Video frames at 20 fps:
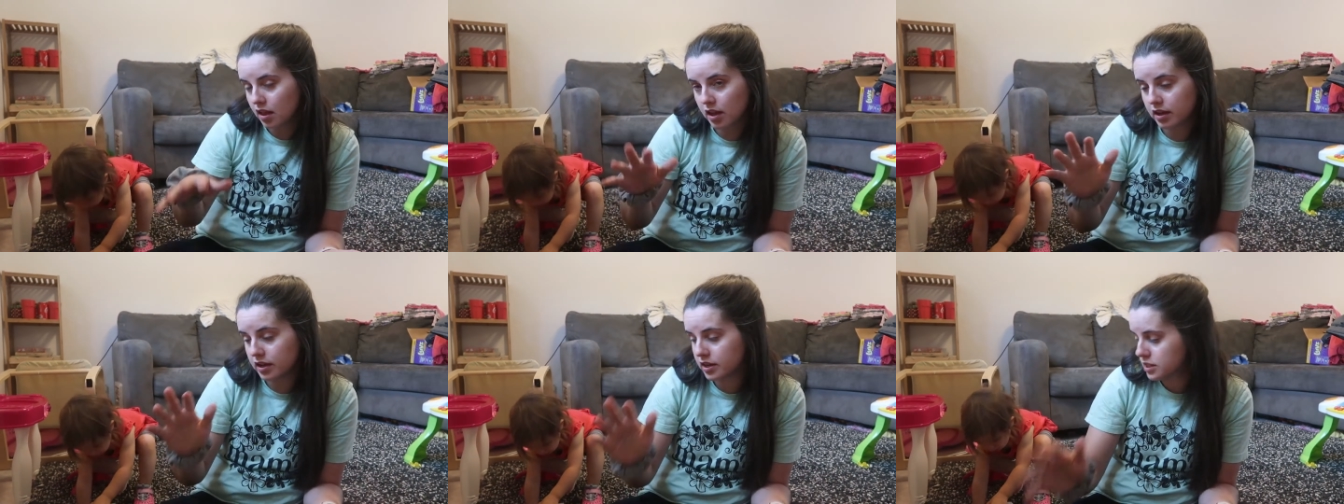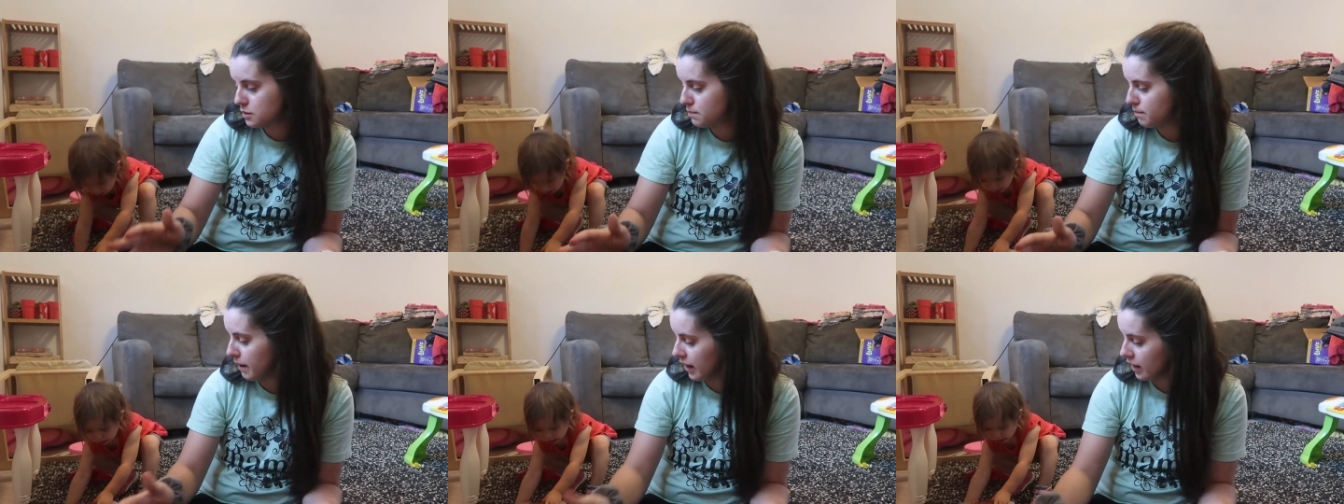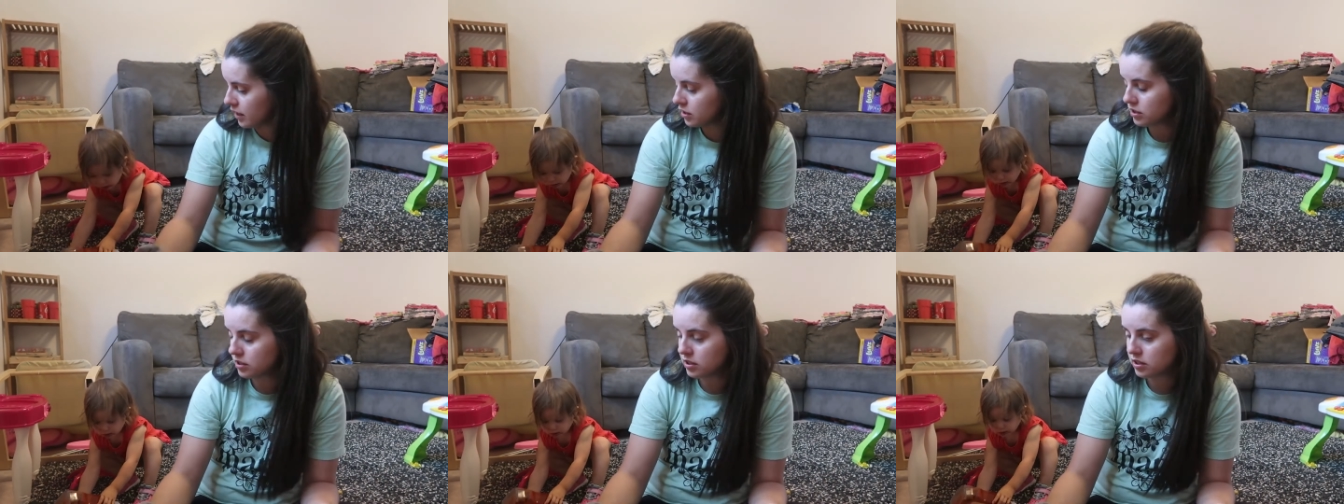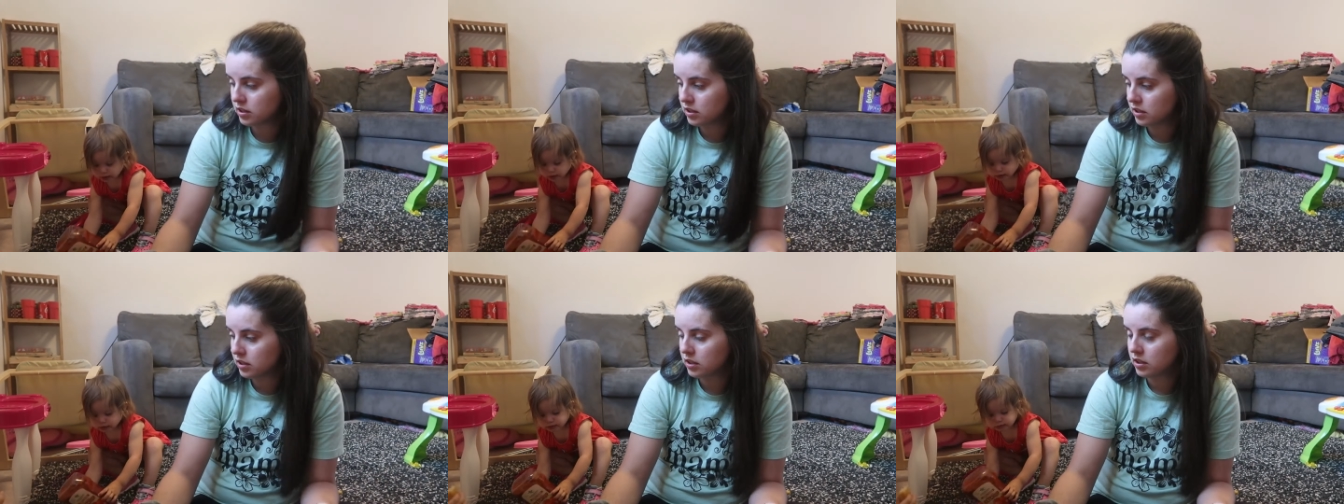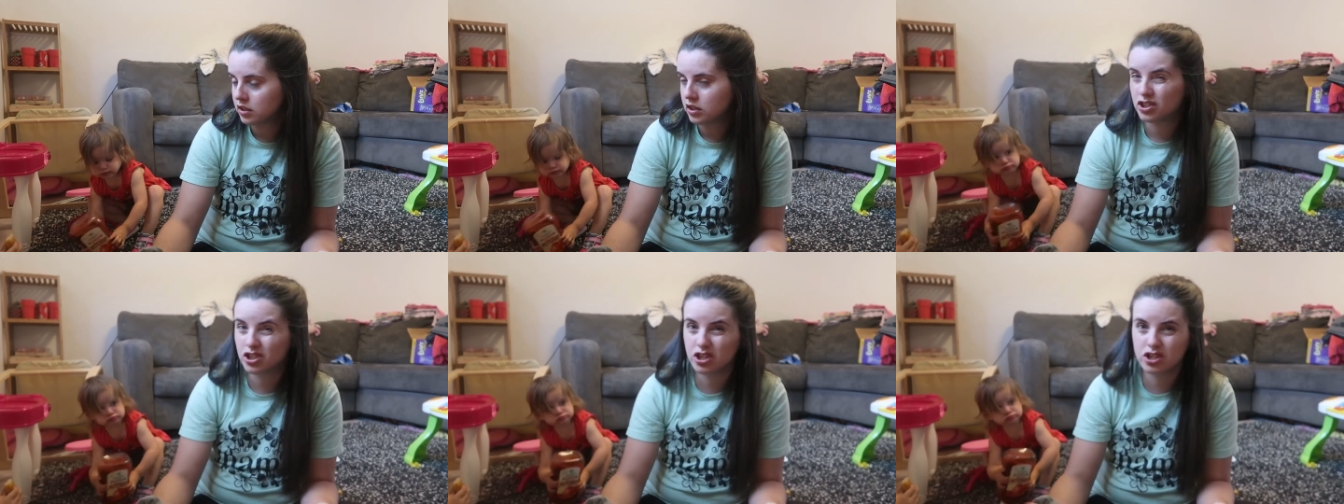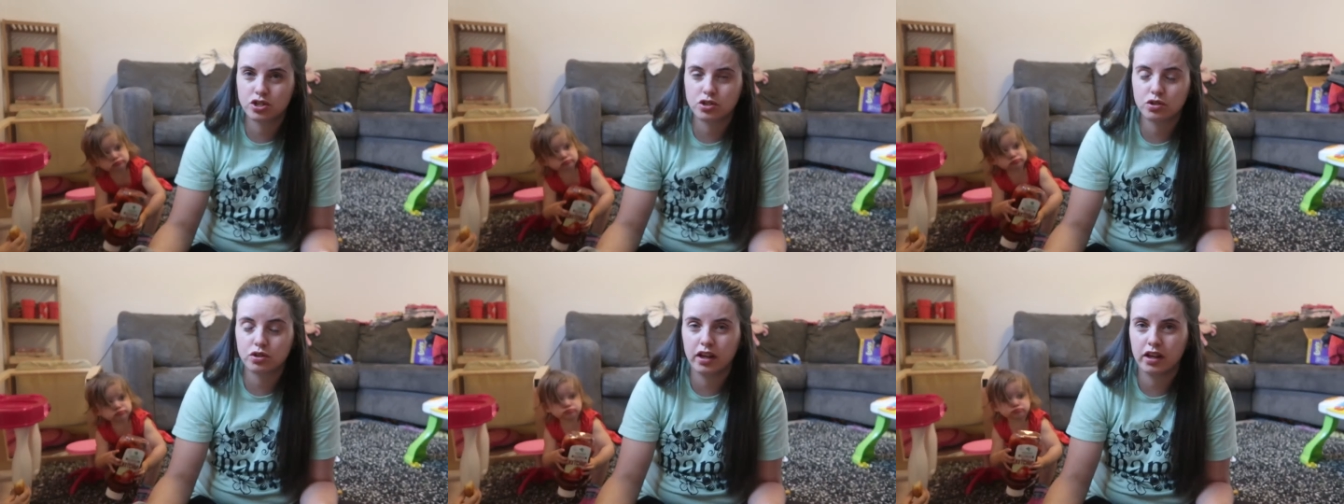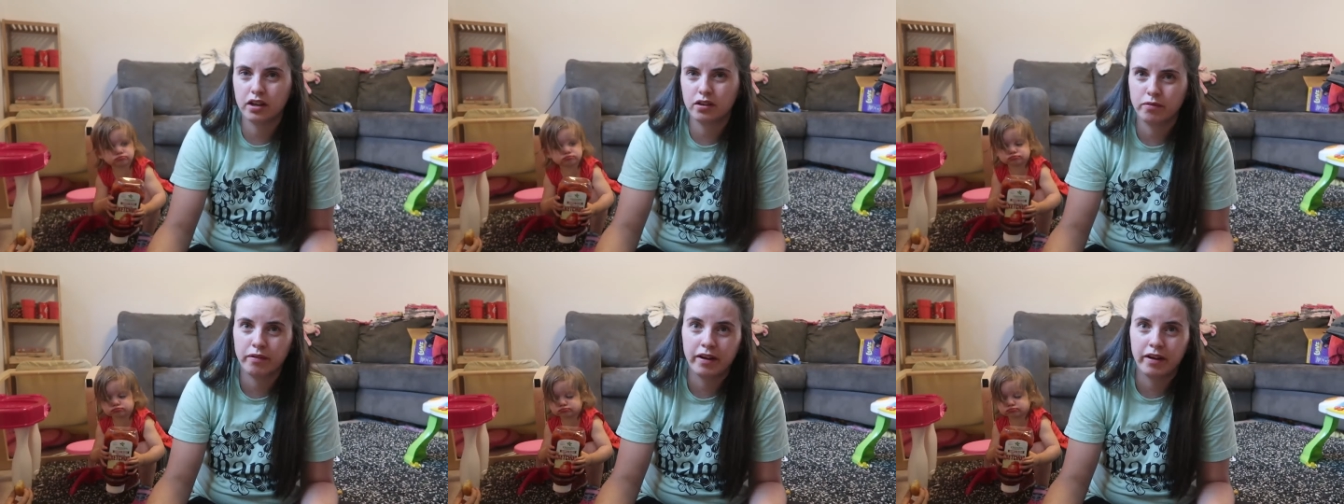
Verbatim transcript: expect just like